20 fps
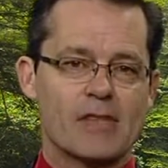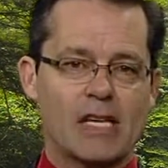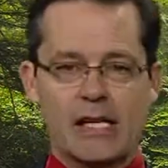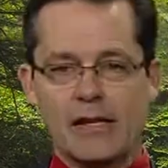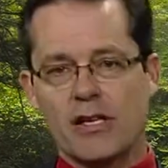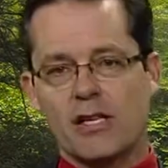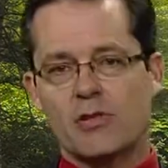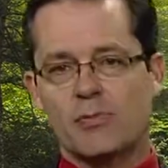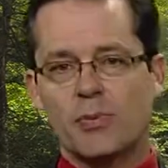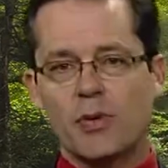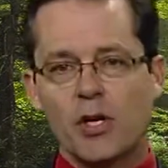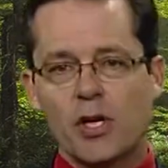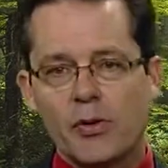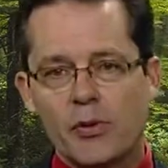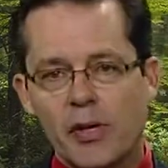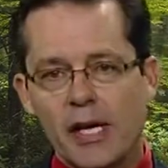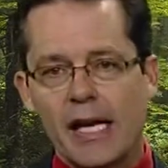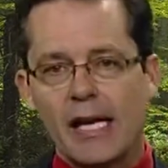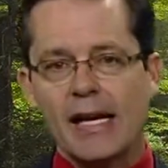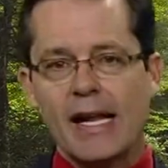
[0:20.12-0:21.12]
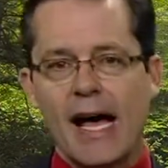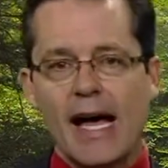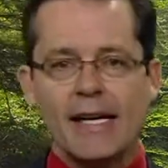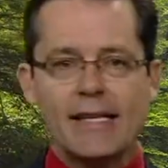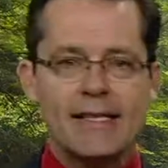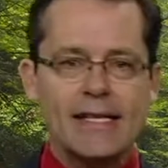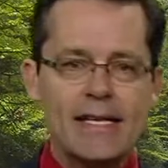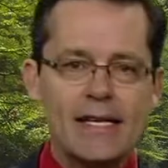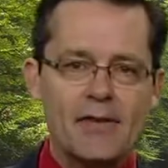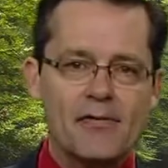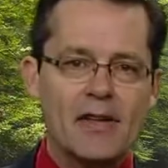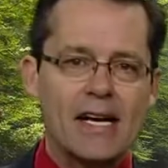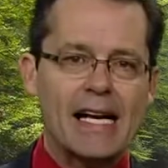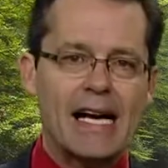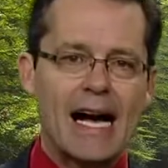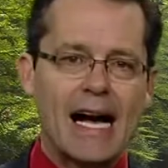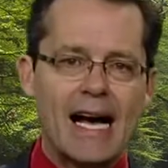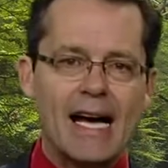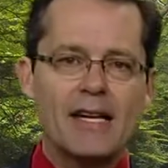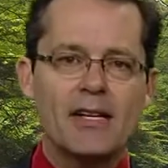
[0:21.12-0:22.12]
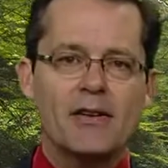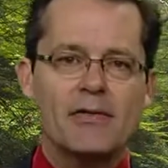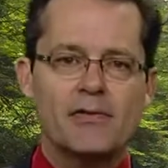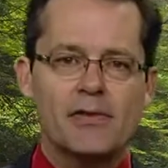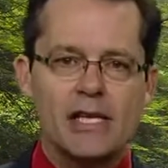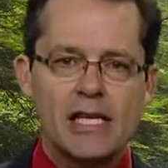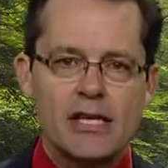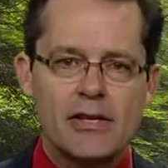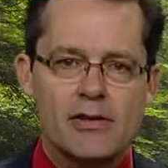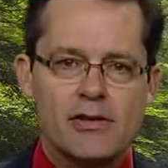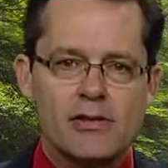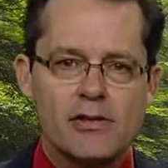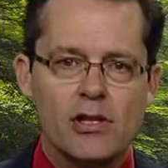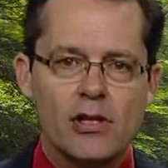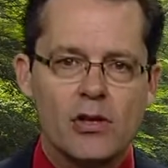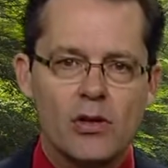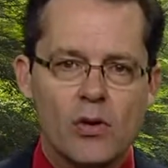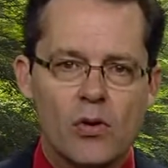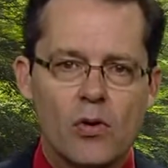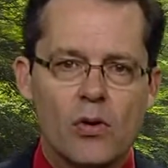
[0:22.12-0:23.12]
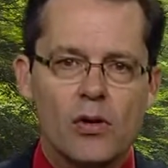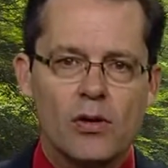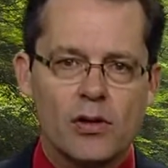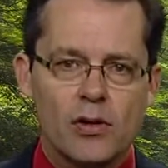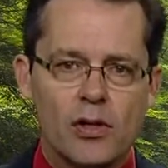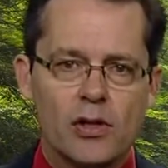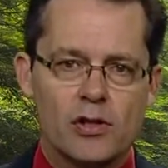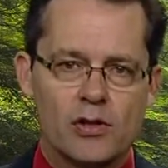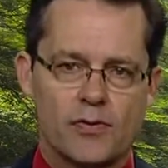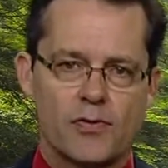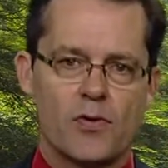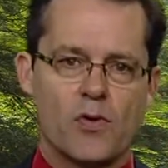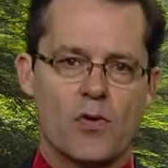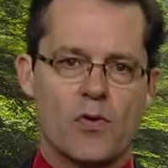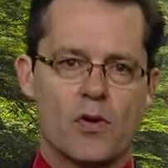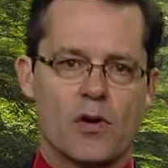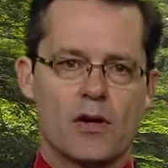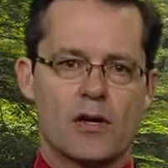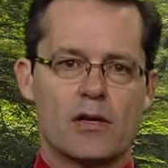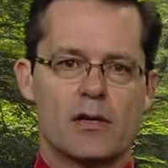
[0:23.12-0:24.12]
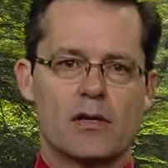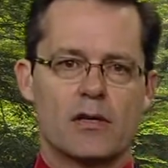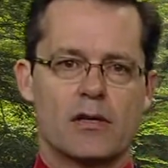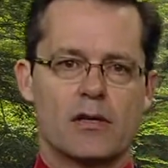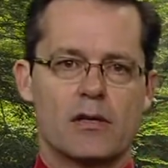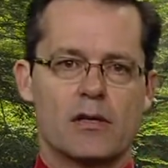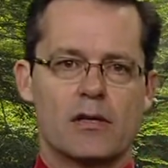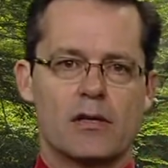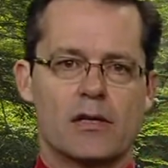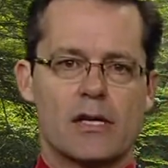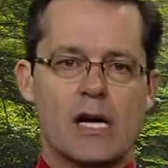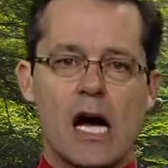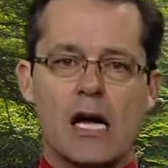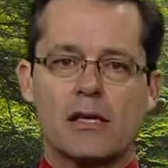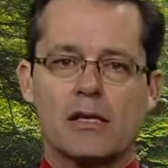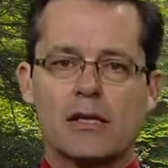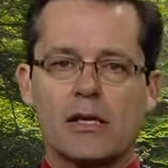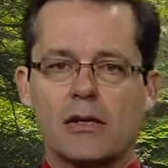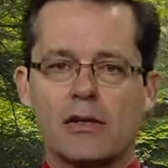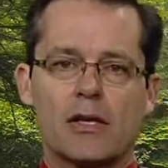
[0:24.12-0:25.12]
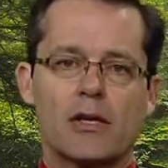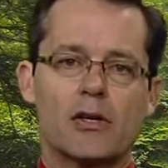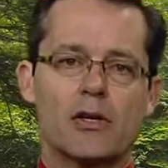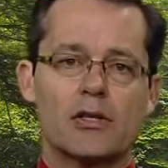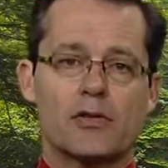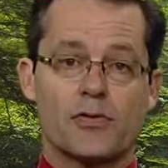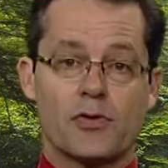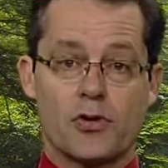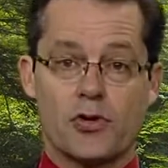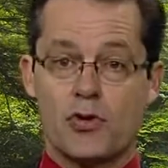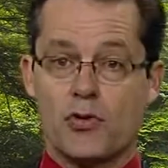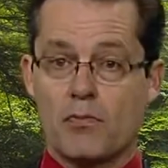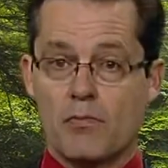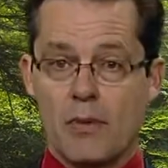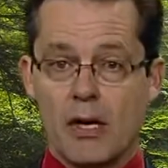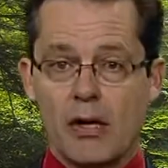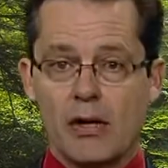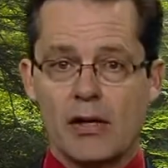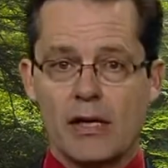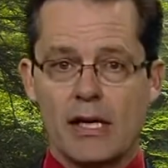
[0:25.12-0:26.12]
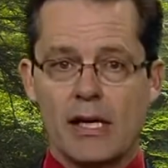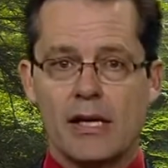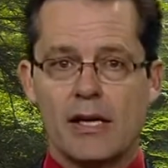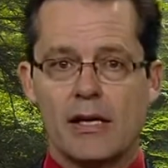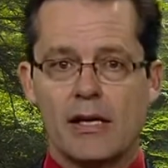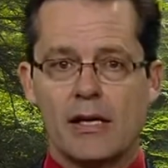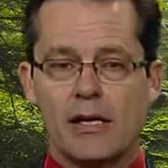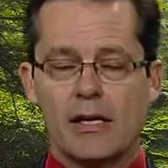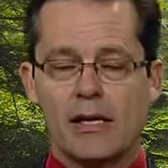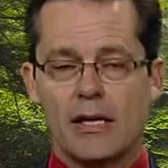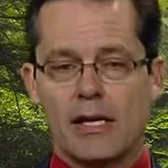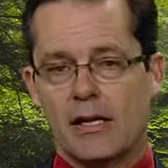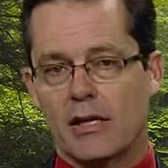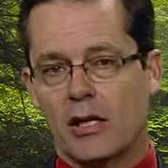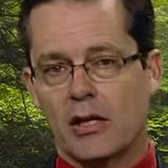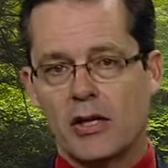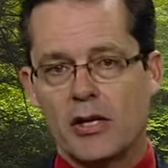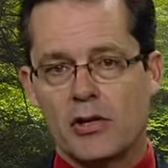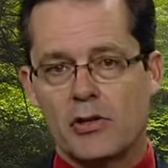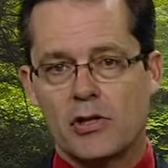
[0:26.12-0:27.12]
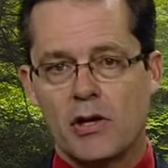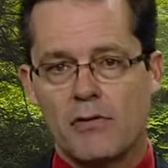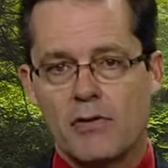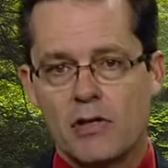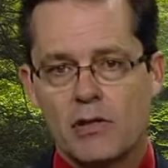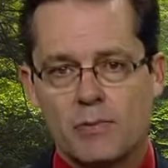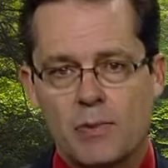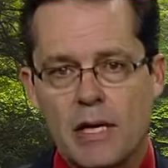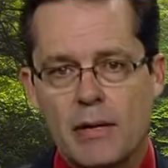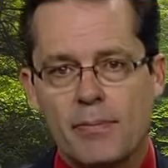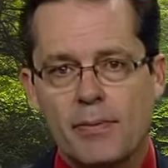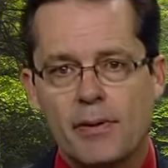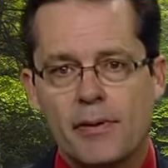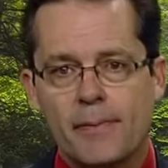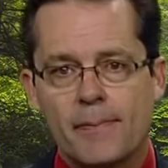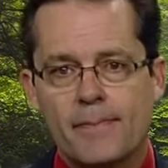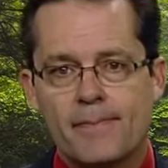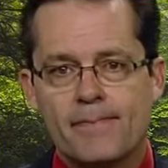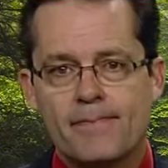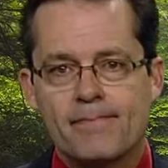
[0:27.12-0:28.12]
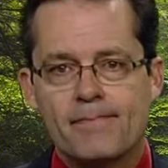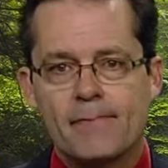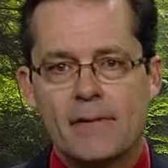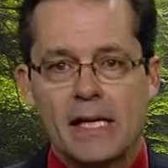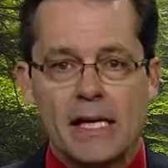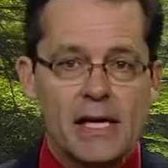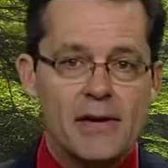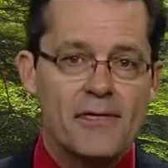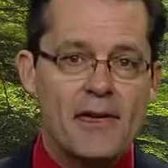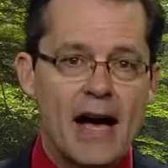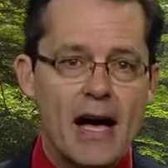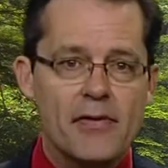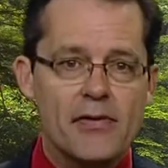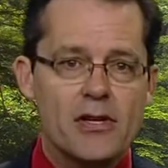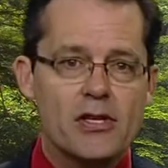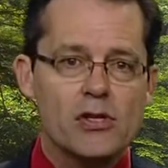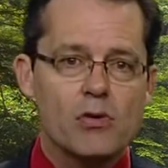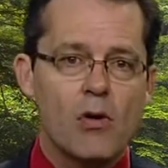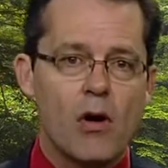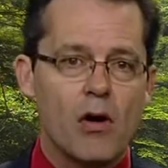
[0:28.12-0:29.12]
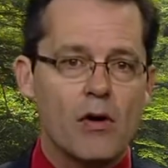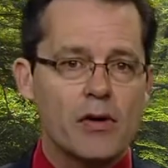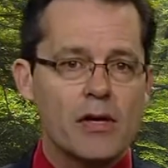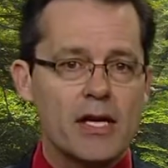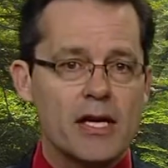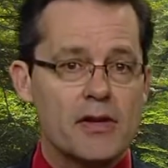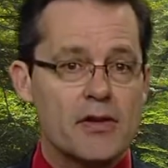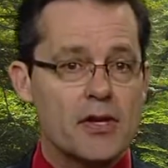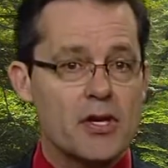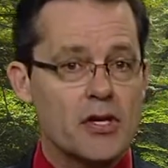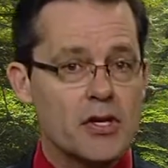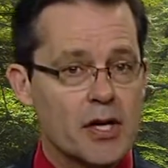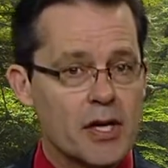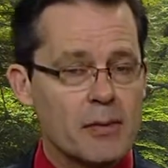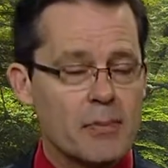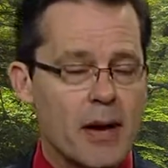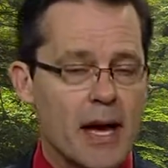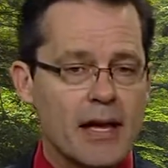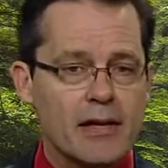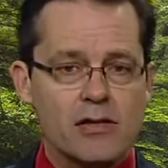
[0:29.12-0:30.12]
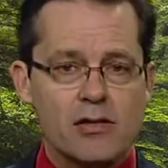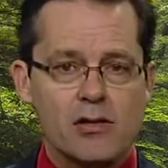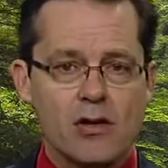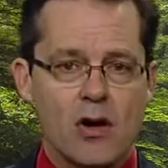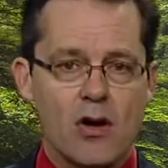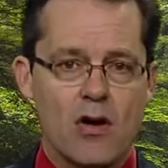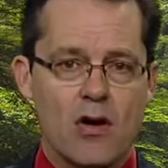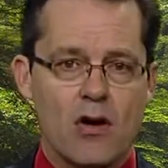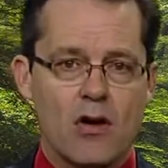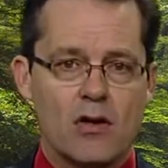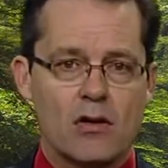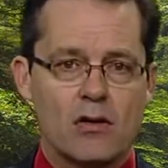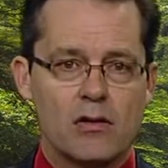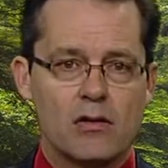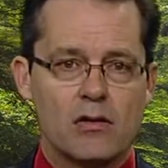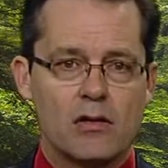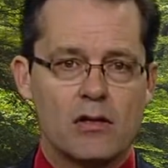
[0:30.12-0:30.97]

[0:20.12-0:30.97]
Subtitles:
In this book, we get an idea of the kind of leaders the Lord looks for. God clearly looks for humility in the leaders of His people. He found this quality in the young man Saul.